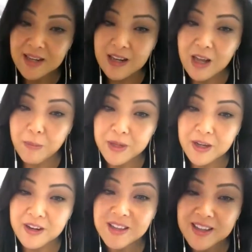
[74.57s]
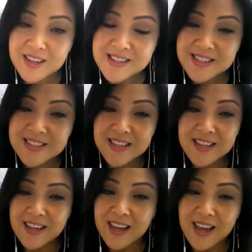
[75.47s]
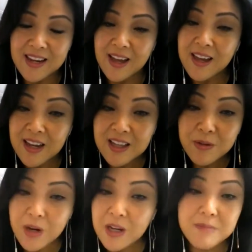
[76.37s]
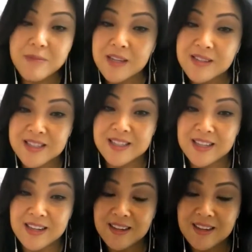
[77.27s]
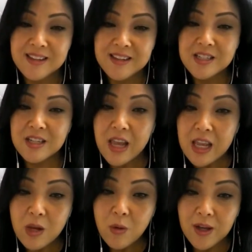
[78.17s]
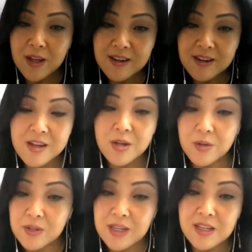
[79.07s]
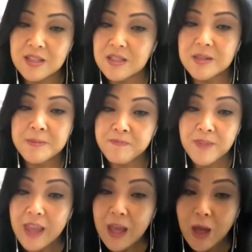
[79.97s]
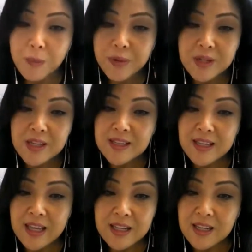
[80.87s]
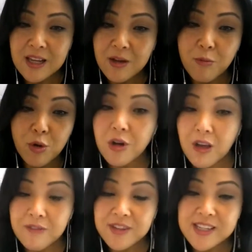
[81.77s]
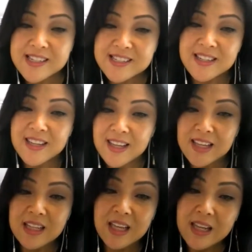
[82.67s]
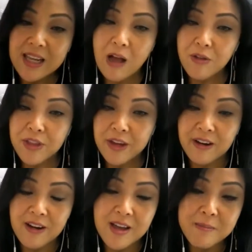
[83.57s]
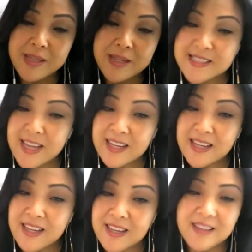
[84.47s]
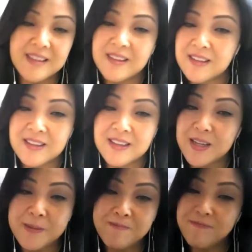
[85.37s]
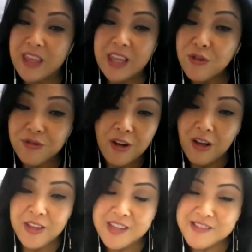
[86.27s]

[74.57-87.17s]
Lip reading: in helping our clients. And I highly recommend Sindy to anyone who needs help getting more confident in getting out there and dating. Thank you for all that you